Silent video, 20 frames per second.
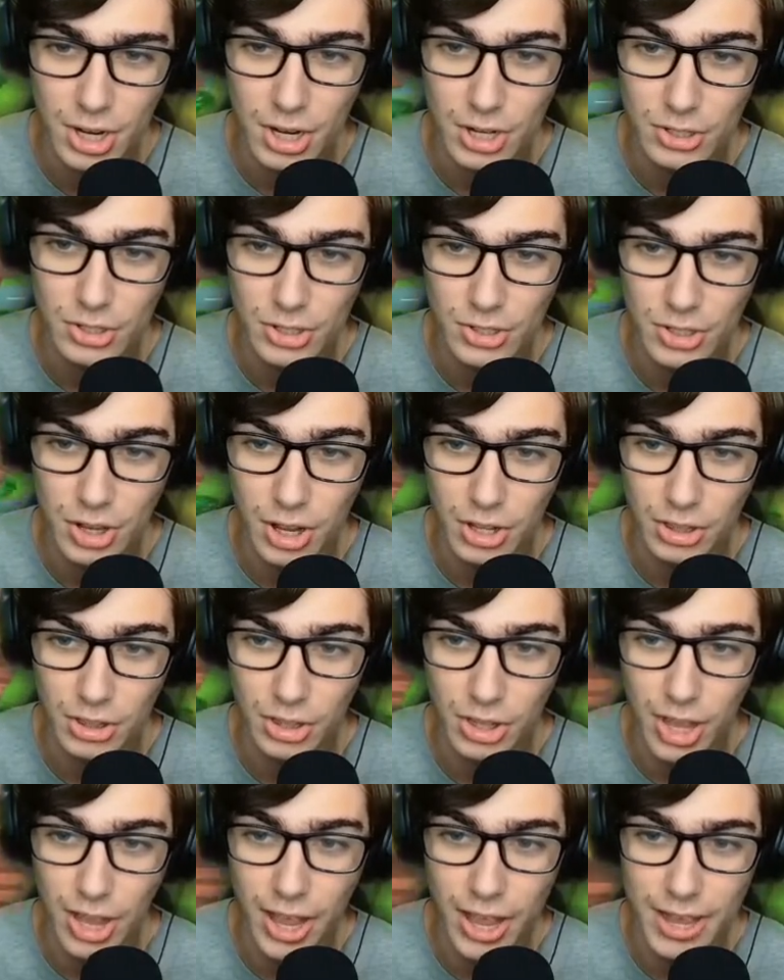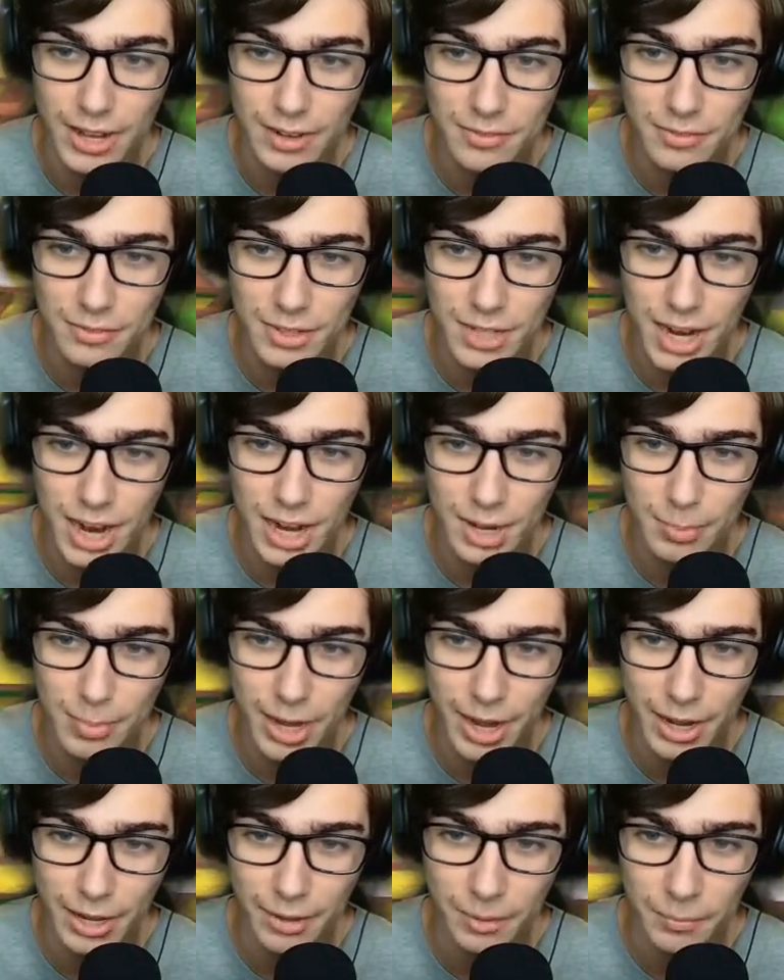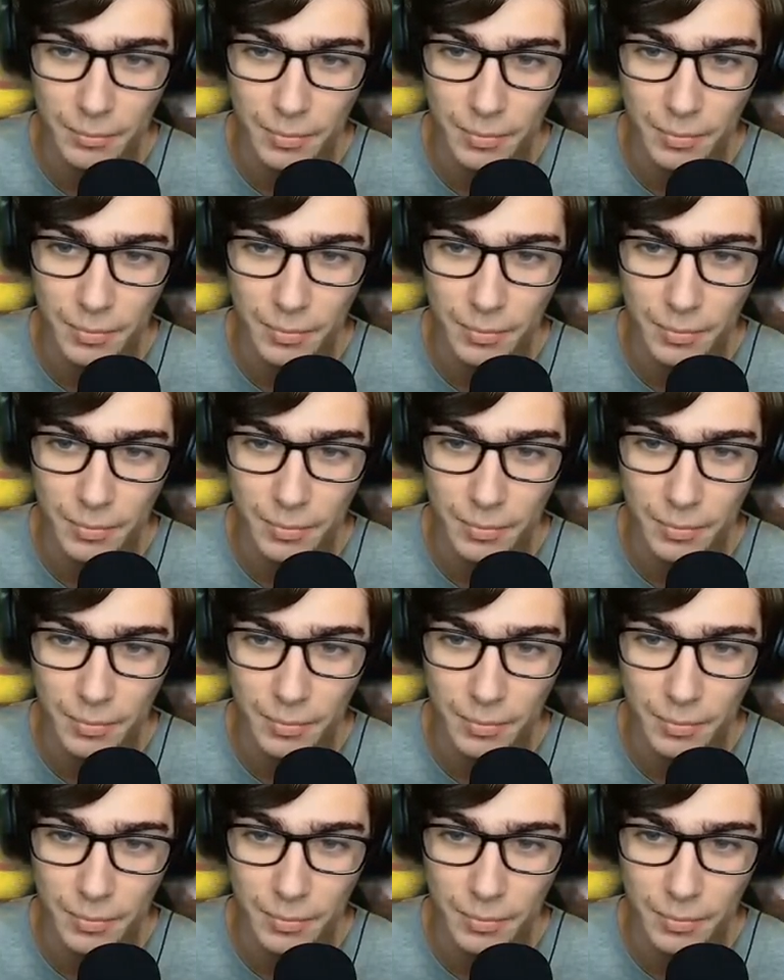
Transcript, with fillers: Does a lot of knockback